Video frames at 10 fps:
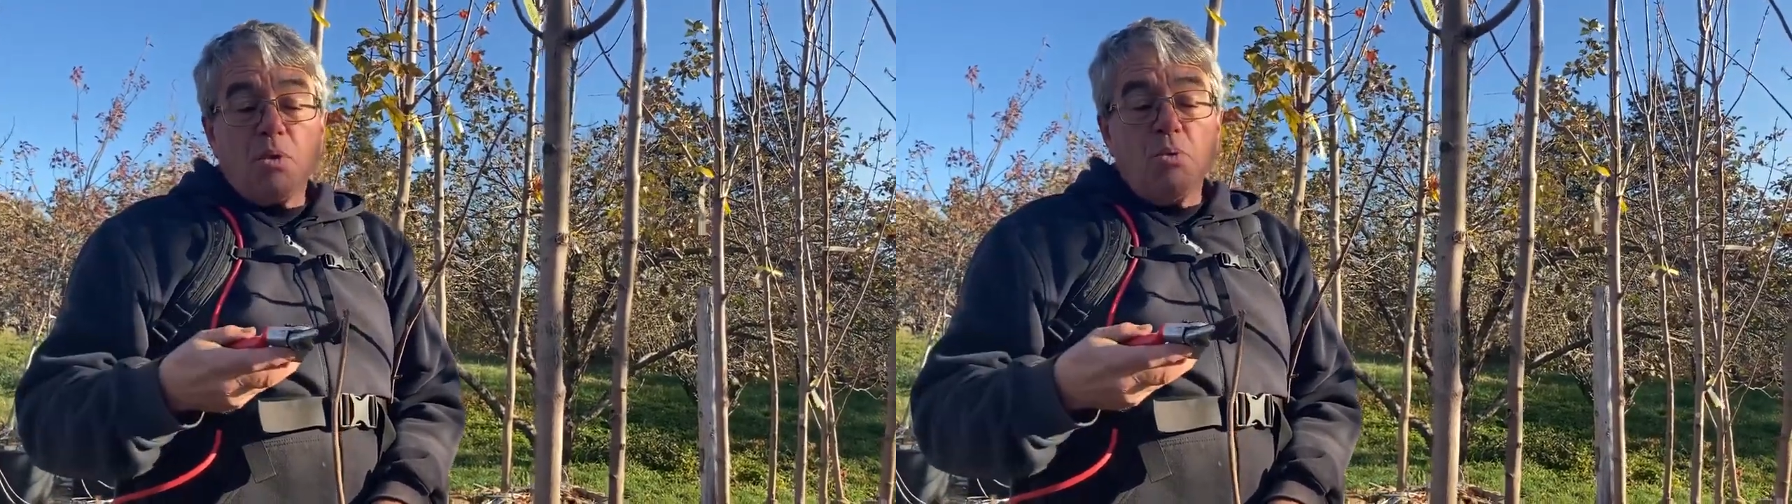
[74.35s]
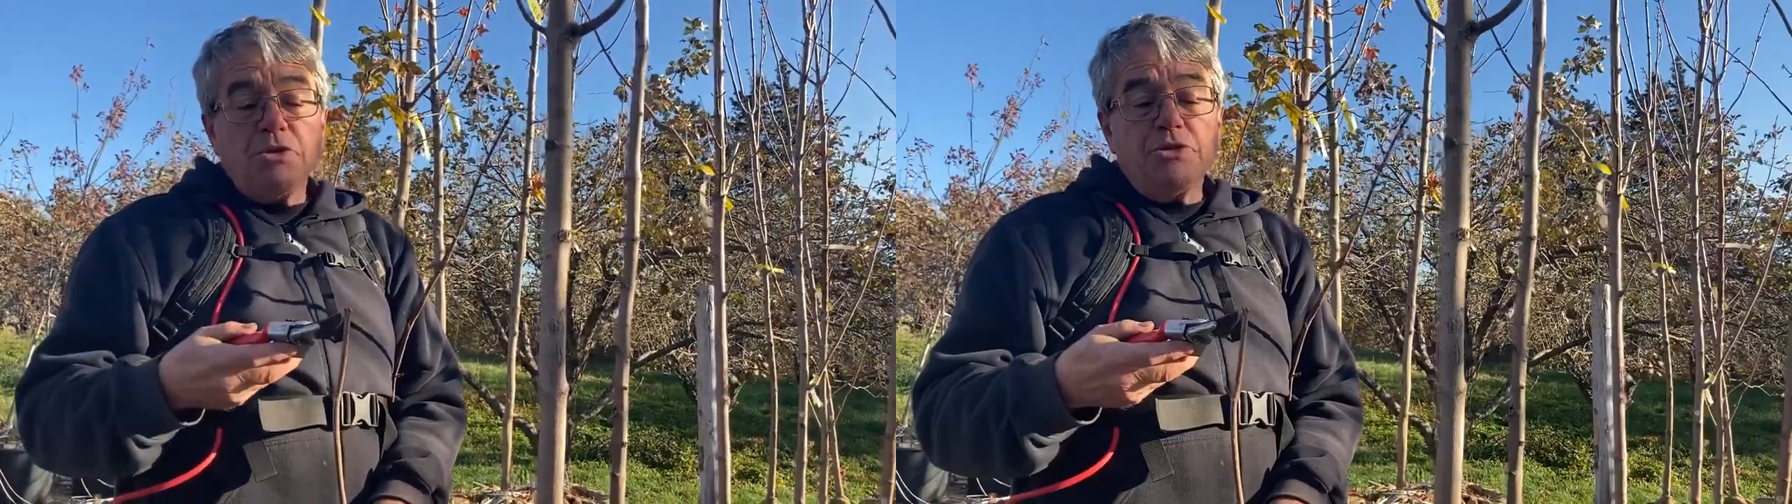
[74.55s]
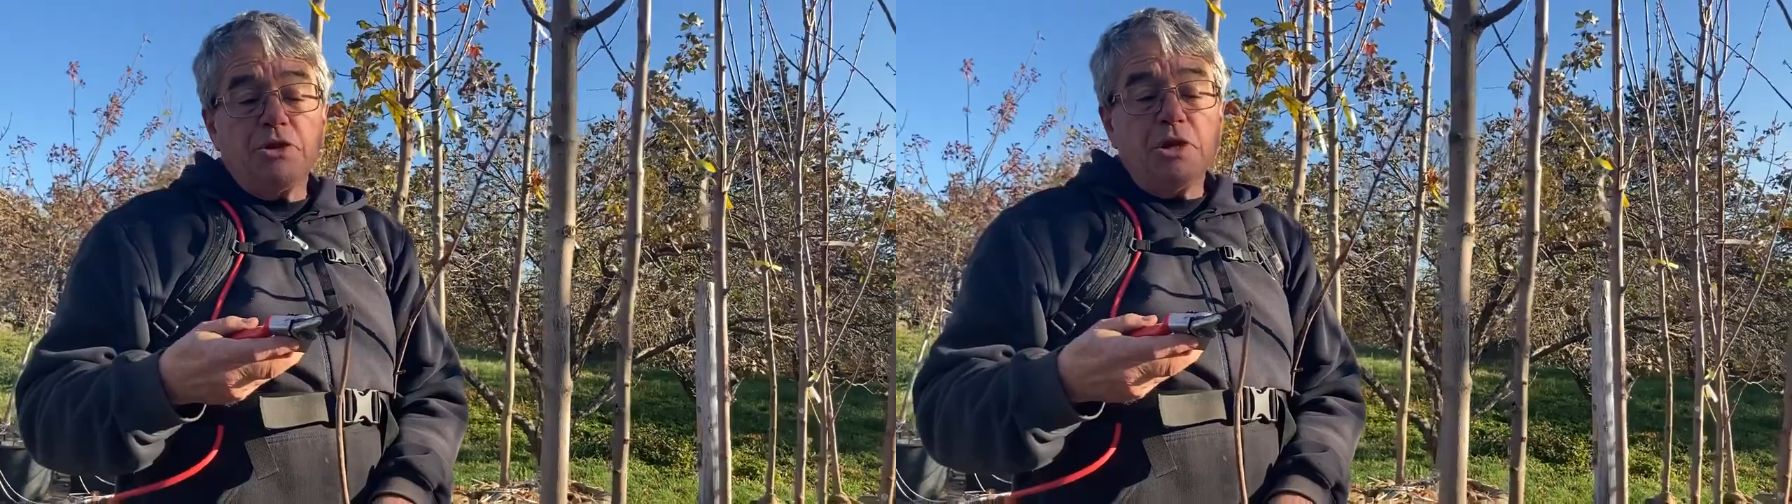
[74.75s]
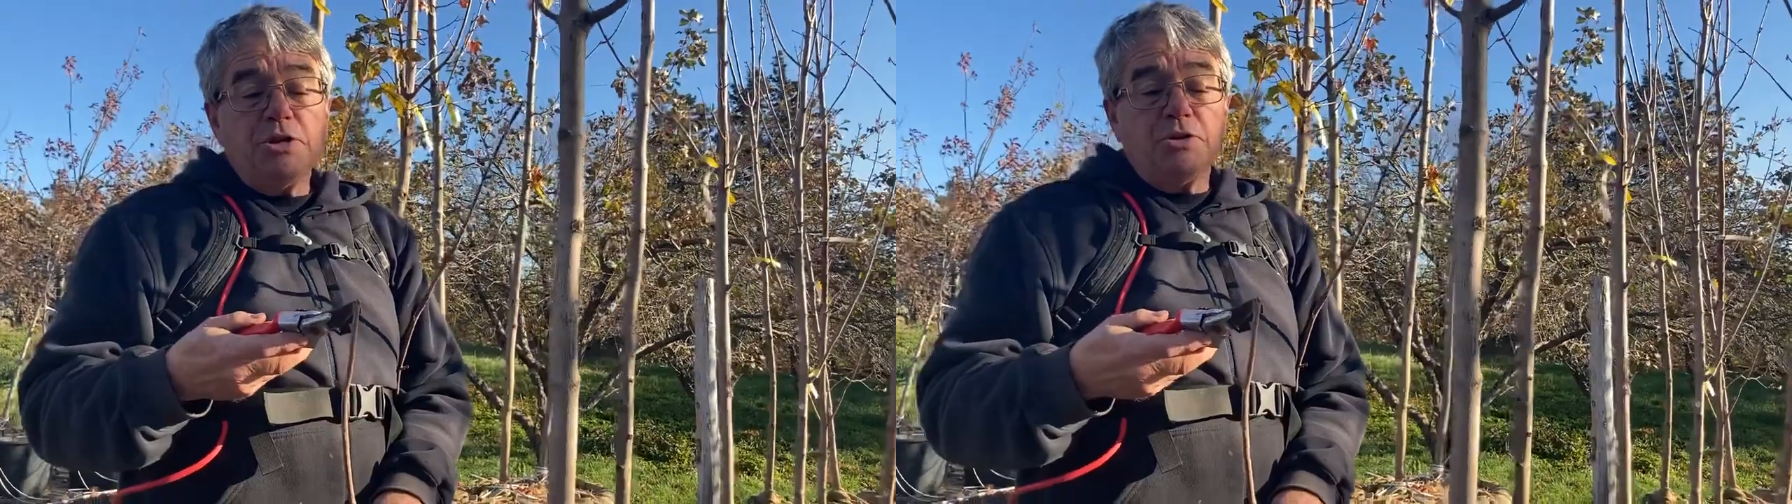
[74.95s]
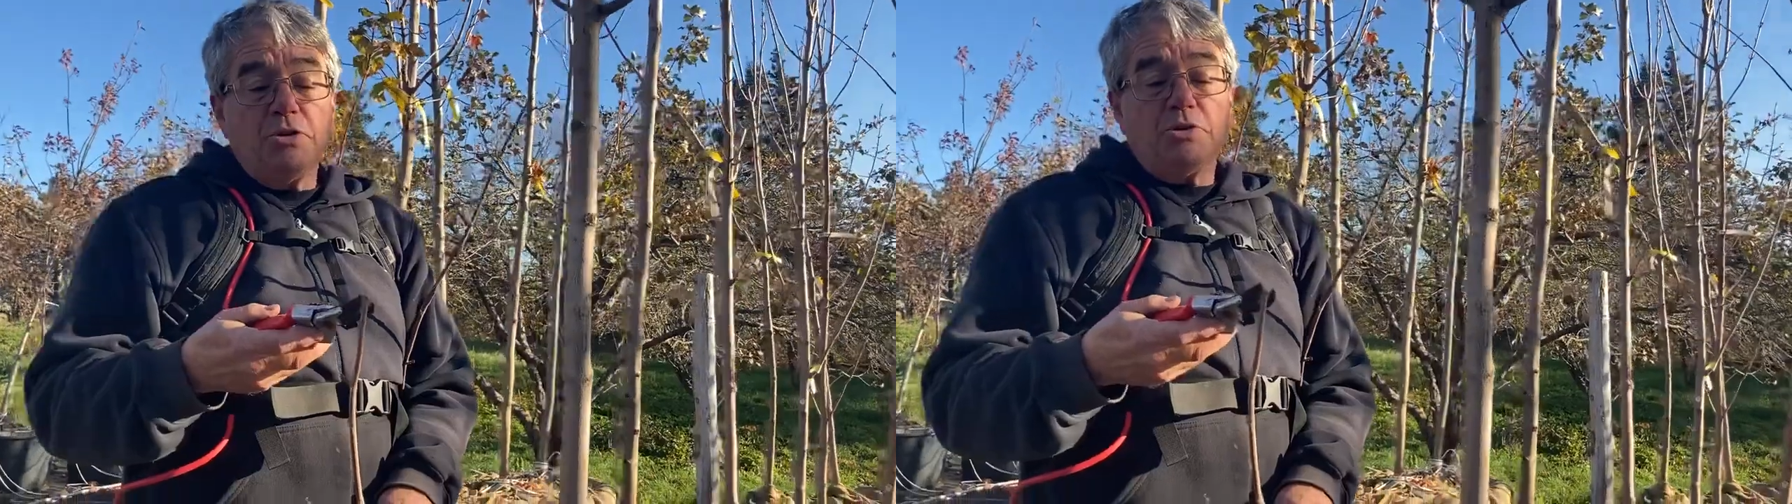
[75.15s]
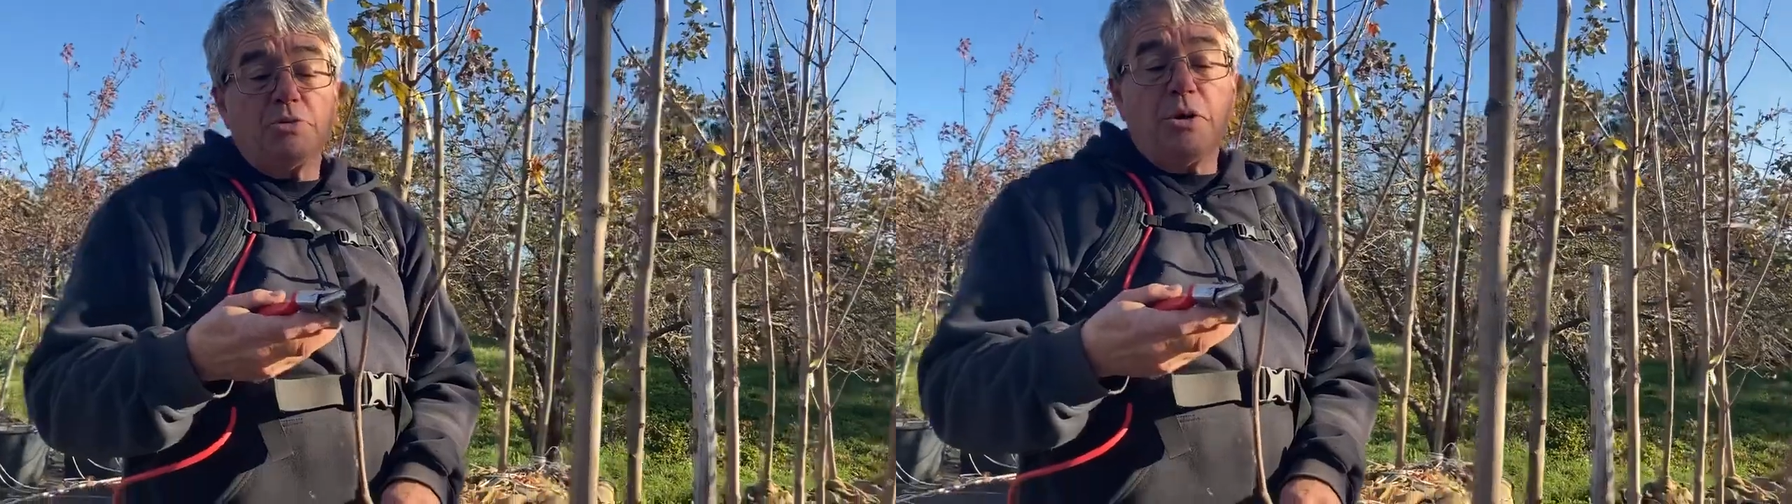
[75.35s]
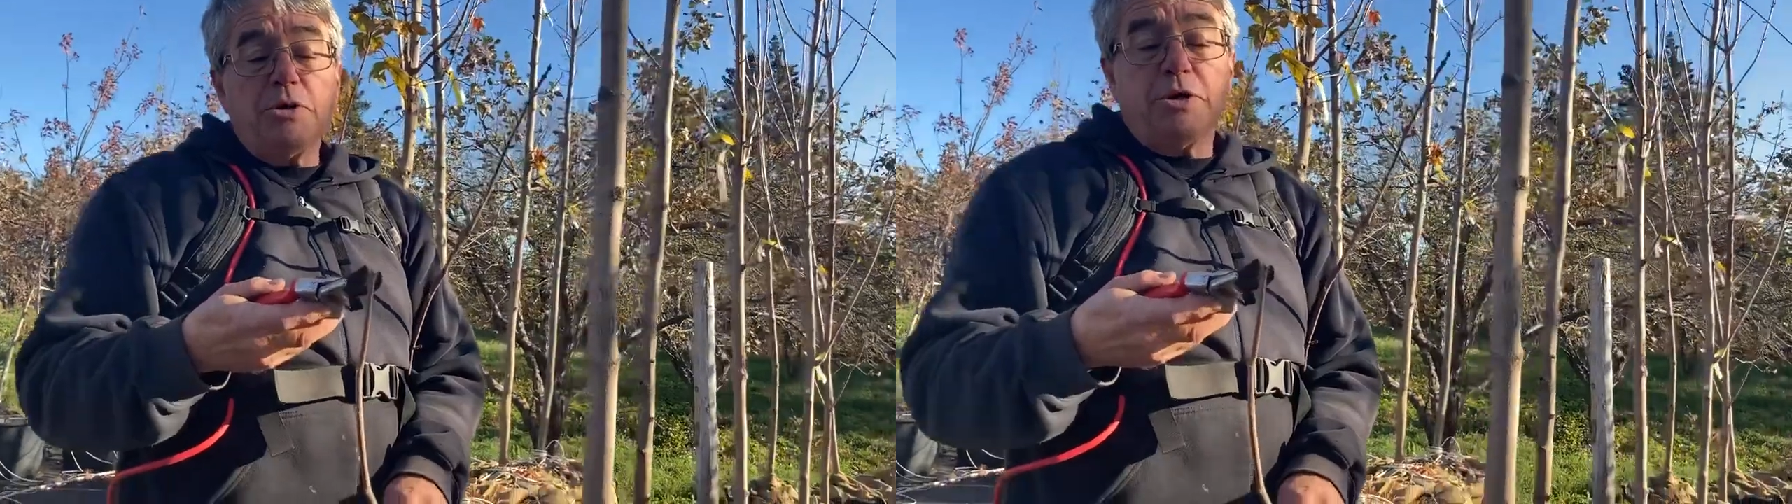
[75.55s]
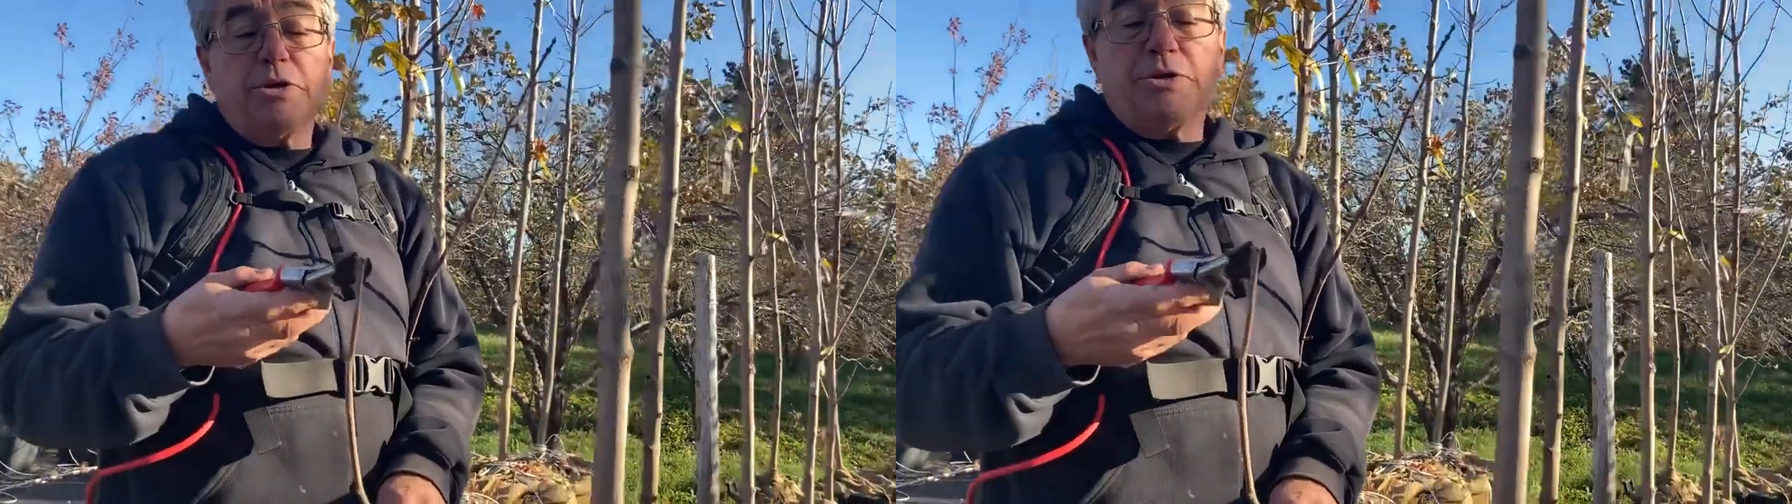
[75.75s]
what you're going to do is when you get